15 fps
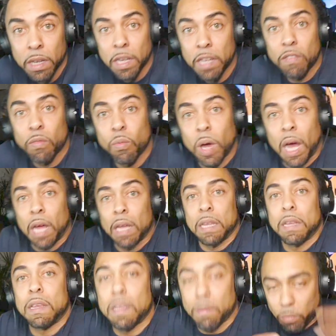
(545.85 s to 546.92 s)
It's
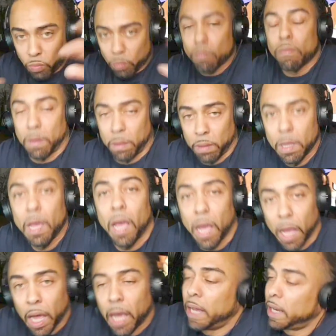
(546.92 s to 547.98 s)
why
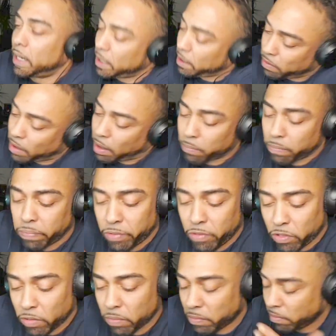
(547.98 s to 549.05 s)

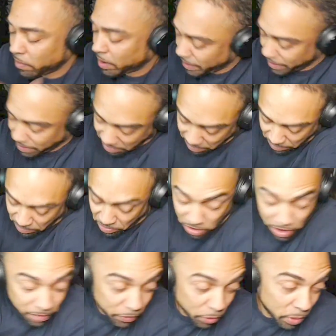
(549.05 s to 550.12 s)
80s.
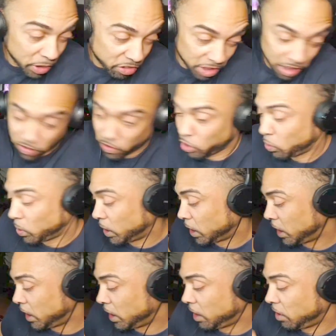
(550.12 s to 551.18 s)
Sorry if you're watching this and you ain't an
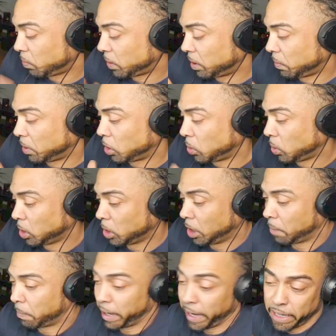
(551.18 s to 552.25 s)
80s baby, you know.
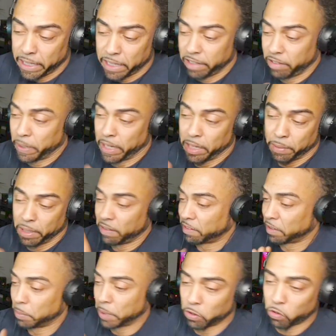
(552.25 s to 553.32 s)
But 80s babies are
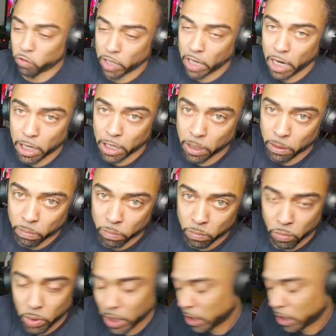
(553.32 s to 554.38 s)
the best out here.
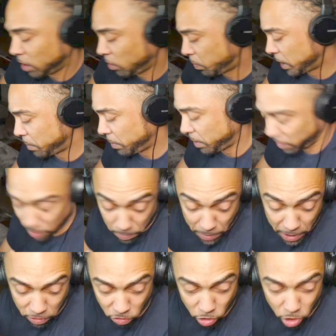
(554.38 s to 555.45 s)
We 80s babies are the
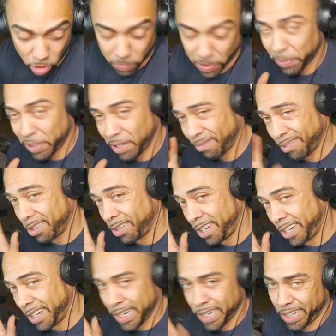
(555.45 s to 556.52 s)
best. Maybe
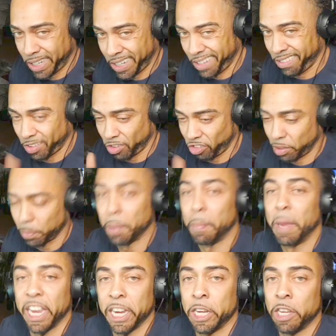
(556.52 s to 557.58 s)
early 90s can jump in,
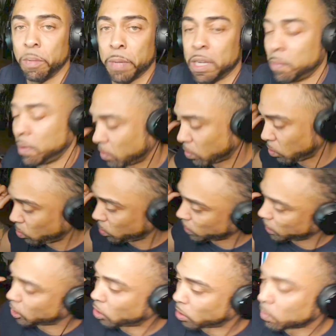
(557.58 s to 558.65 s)
but 80 babies all
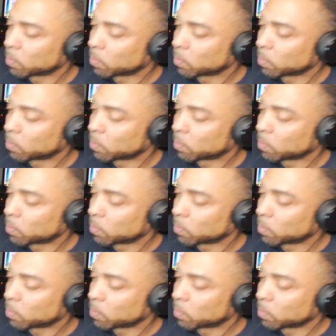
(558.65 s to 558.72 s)
day long.